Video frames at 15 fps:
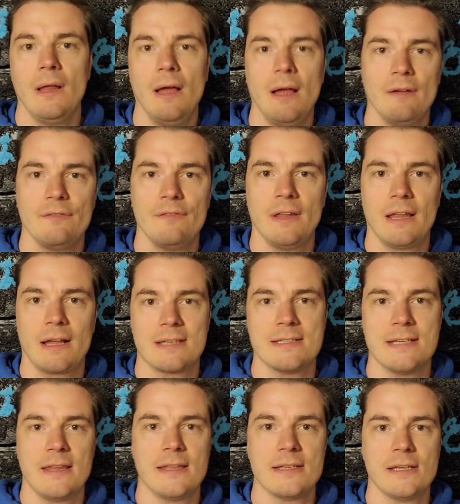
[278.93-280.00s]
I feel like I say
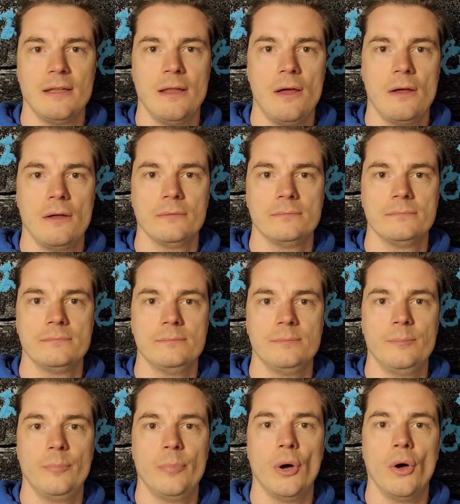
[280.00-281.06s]
this a lot,
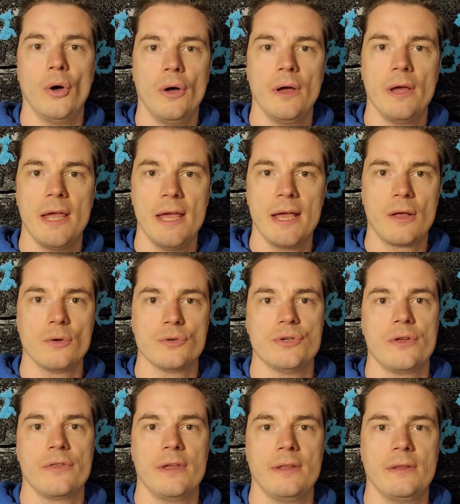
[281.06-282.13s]
but here goes
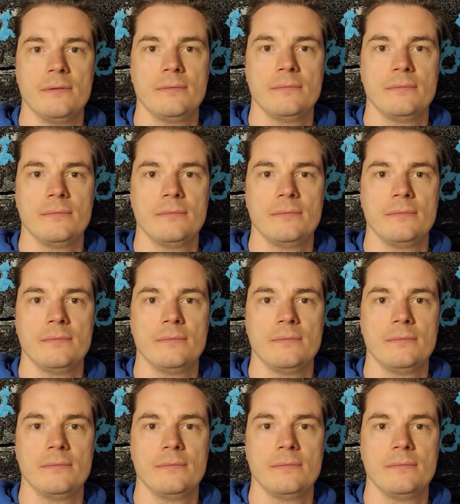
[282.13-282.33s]
nothing.